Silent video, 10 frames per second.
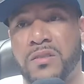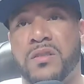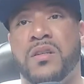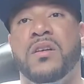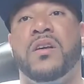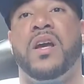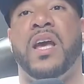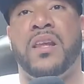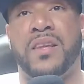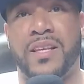Yeah, man.
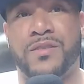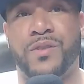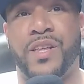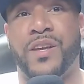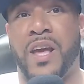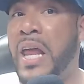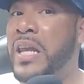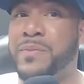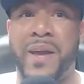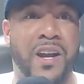And
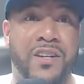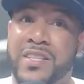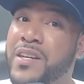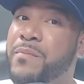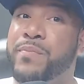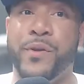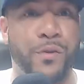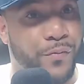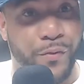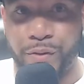it's making our city beautiful.